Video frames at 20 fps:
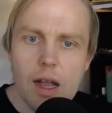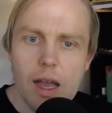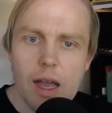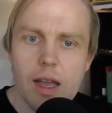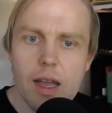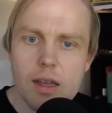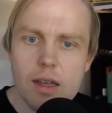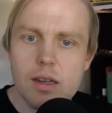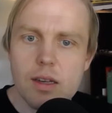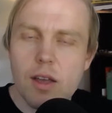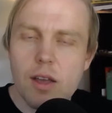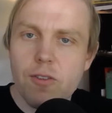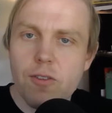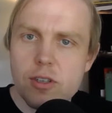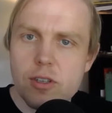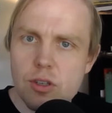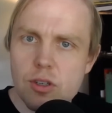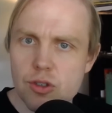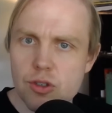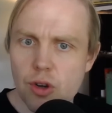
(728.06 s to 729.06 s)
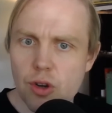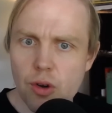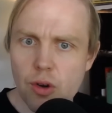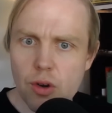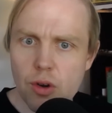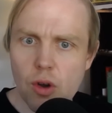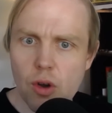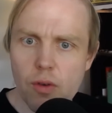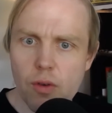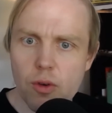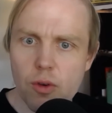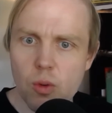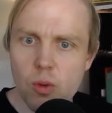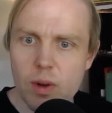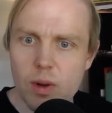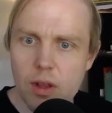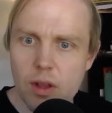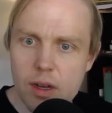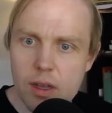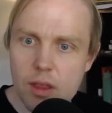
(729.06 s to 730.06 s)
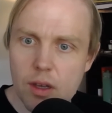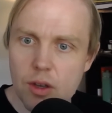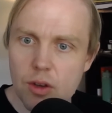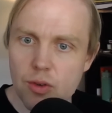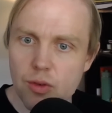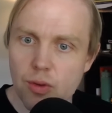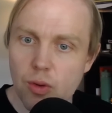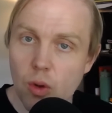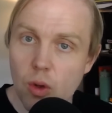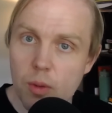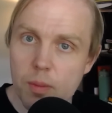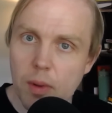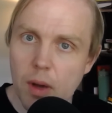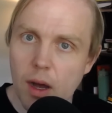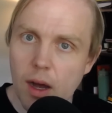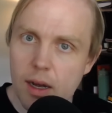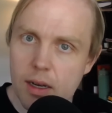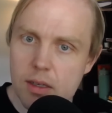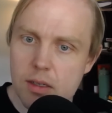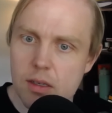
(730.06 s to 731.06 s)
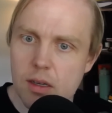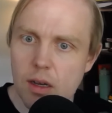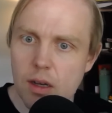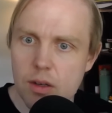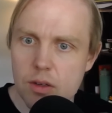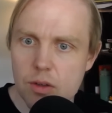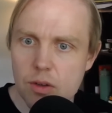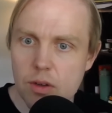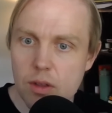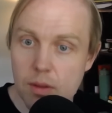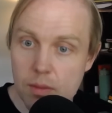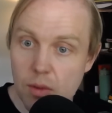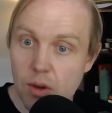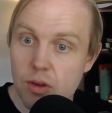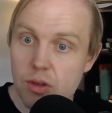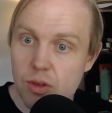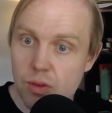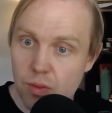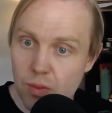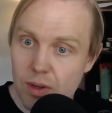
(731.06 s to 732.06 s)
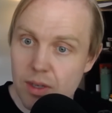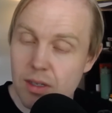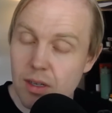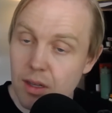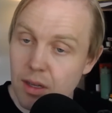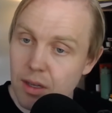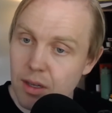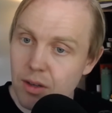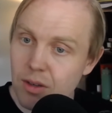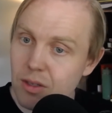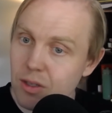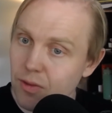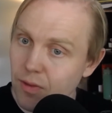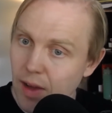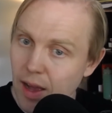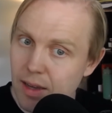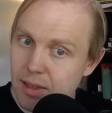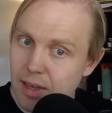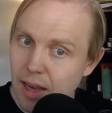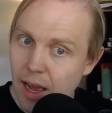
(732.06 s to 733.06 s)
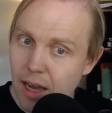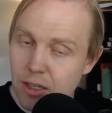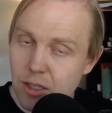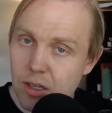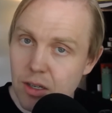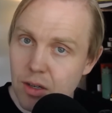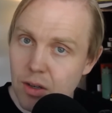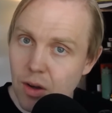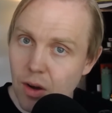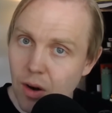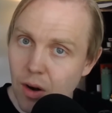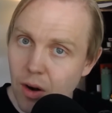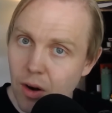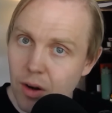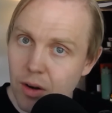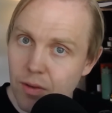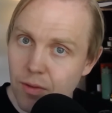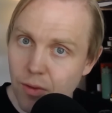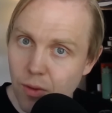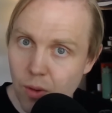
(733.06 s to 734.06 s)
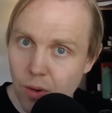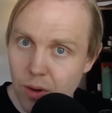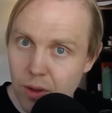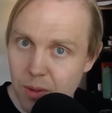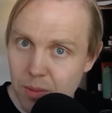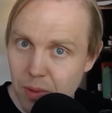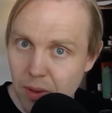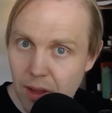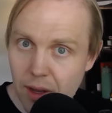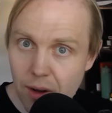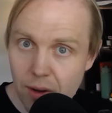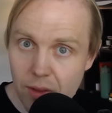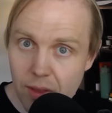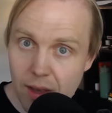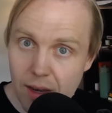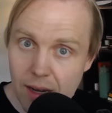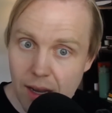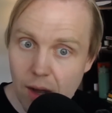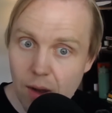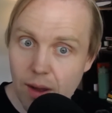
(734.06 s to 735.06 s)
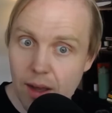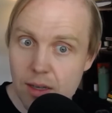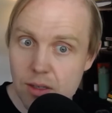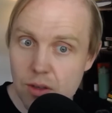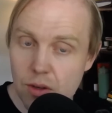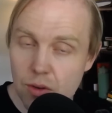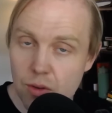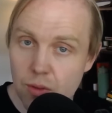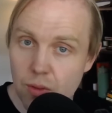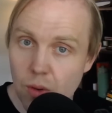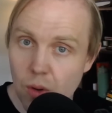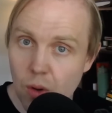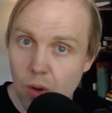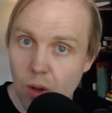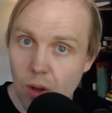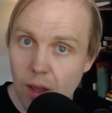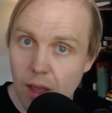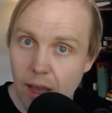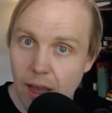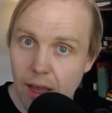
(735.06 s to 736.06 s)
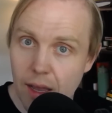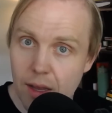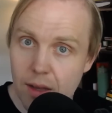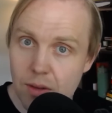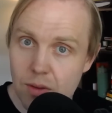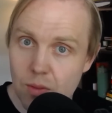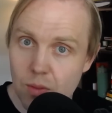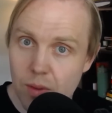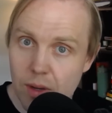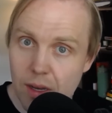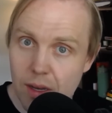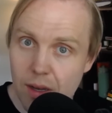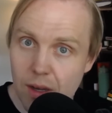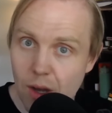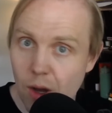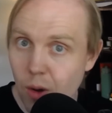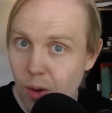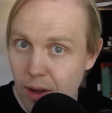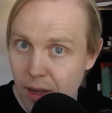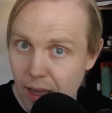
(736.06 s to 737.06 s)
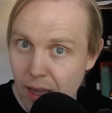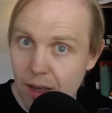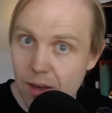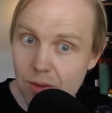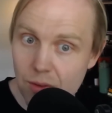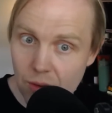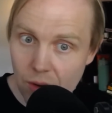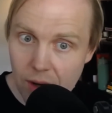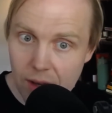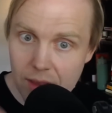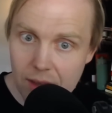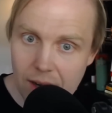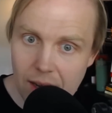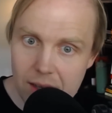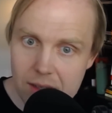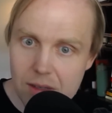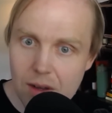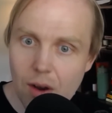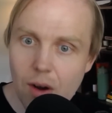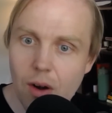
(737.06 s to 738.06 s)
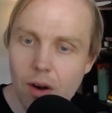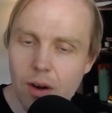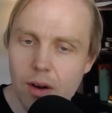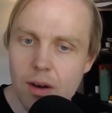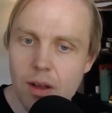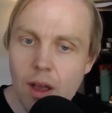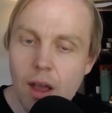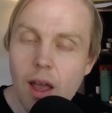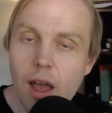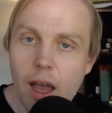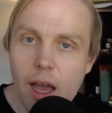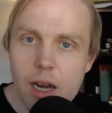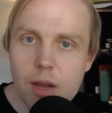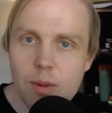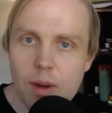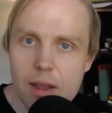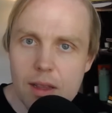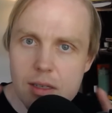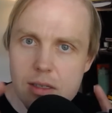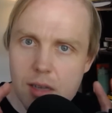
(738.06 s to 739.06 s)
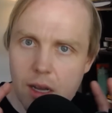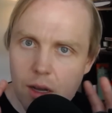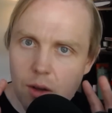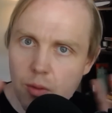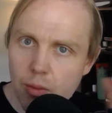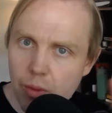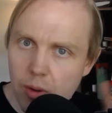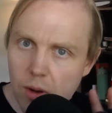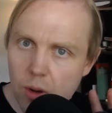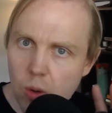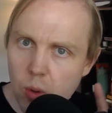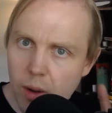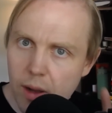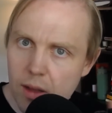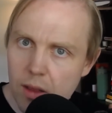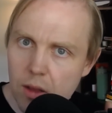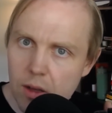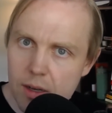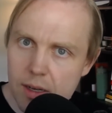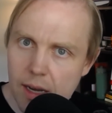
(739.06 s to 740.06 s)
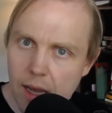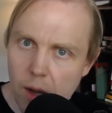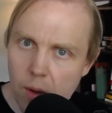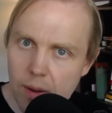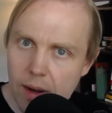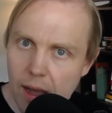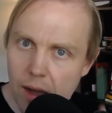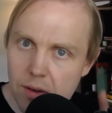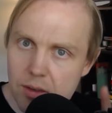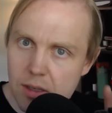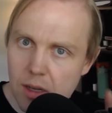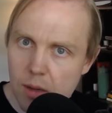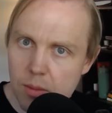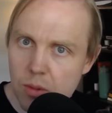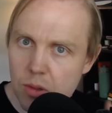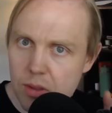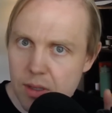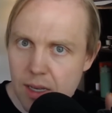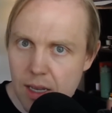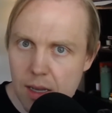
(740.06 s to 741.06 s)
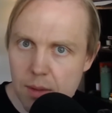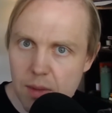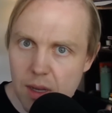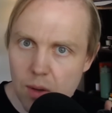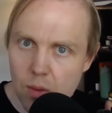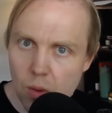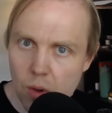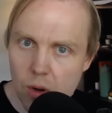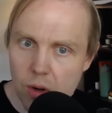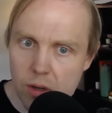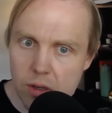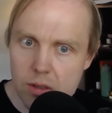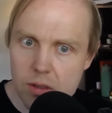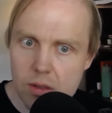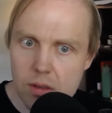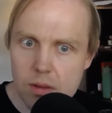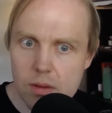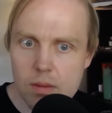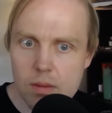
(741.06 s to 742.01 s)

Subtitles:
And if it's a turnover, we look at the control box under the most recently used fast action card for the player that now has control, and we go again, drawing the next card. Anyway, let's take a real quick look now at how double teaming works.